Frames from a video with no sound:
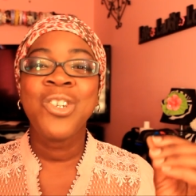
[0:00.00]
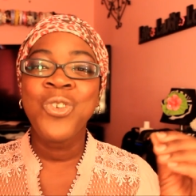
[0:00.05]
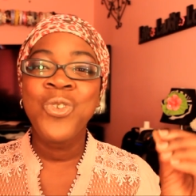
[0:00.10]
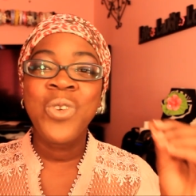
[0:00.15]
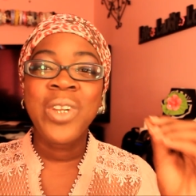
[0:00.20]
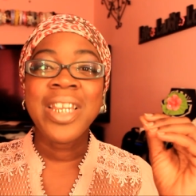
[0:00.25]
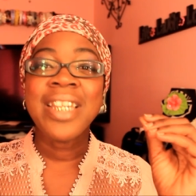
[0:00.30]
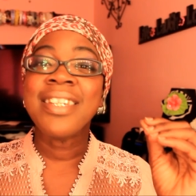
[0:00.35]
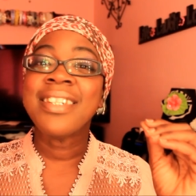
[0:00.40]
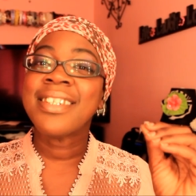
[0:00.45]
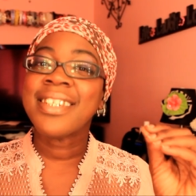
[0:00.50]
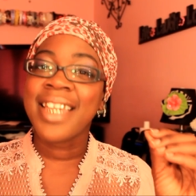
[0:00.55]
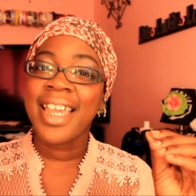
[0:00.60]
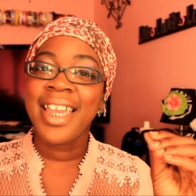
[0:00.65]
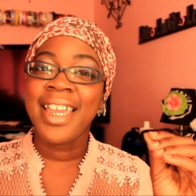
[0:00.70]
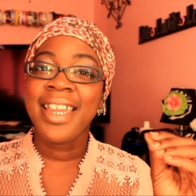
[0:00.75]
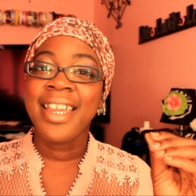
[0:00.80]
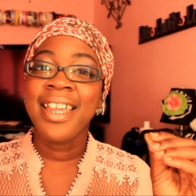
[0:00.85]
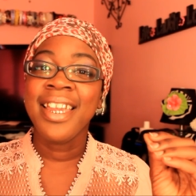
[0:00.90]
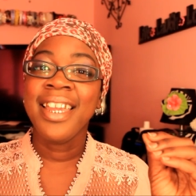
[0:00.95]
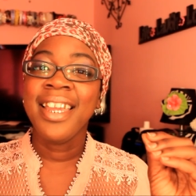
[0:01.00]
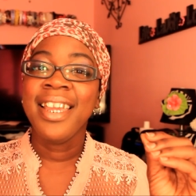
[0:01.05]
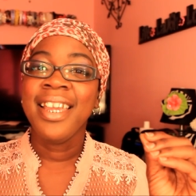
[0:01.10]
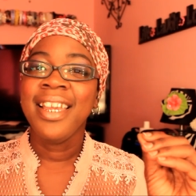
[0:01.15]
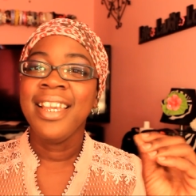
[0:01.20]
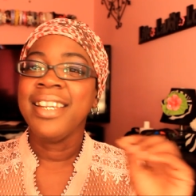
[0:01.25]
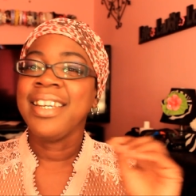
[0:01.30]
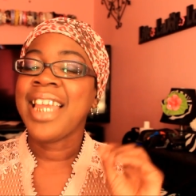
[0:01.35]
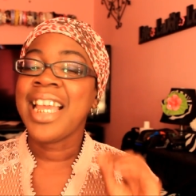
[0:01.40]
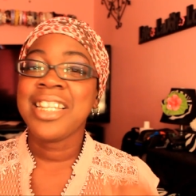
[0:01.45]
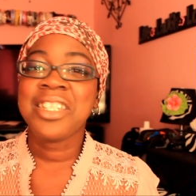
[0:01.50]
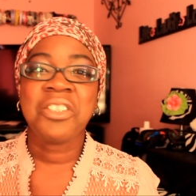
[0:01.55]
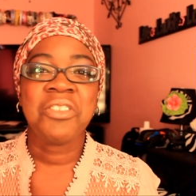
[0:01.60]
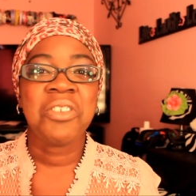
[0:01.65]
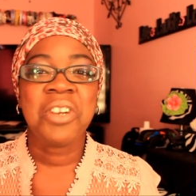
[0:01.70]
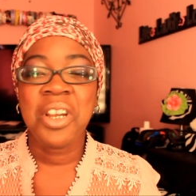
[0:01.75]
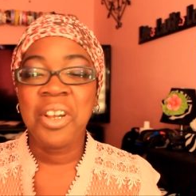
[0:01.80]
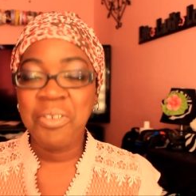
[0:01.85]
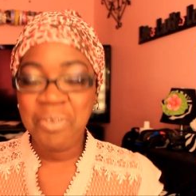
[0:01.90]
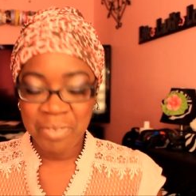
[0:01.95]
you can say that's
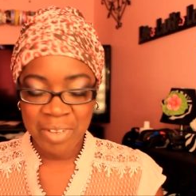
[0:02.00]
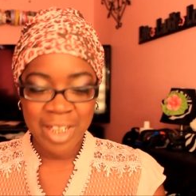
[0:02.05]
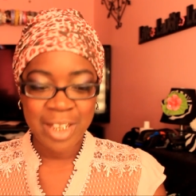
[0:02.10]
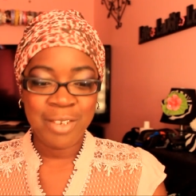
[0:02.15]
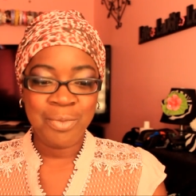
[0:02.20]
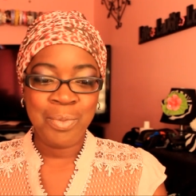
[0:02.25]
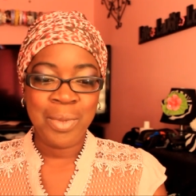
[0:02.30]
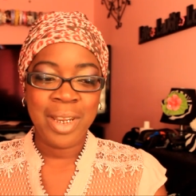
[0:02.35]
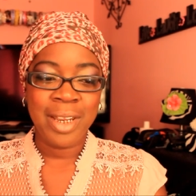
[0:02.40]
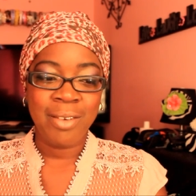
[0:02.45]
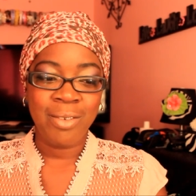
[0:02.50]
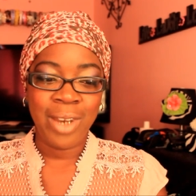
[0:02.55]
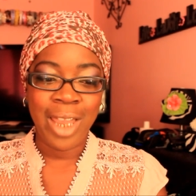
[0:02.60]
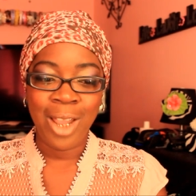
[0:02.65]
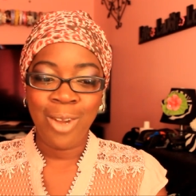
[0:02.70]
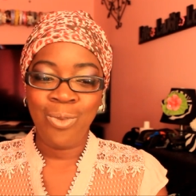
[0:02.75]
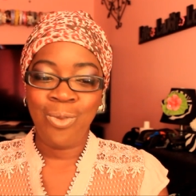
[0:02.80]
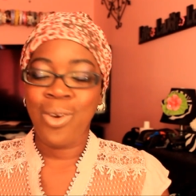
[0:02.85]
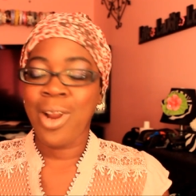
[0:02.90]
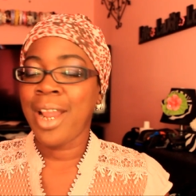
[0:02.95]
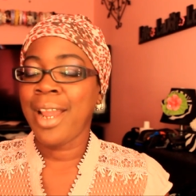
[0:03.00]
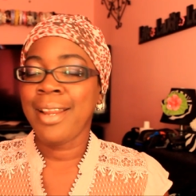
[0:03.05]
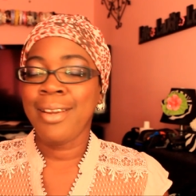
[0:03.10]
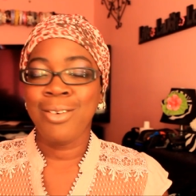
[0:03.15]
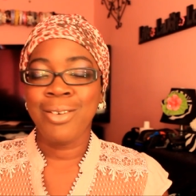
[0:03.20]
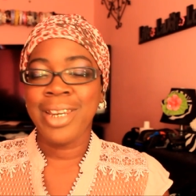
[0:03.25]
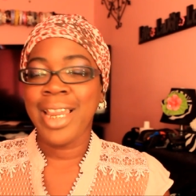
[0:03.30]
gonna affect me, like, right?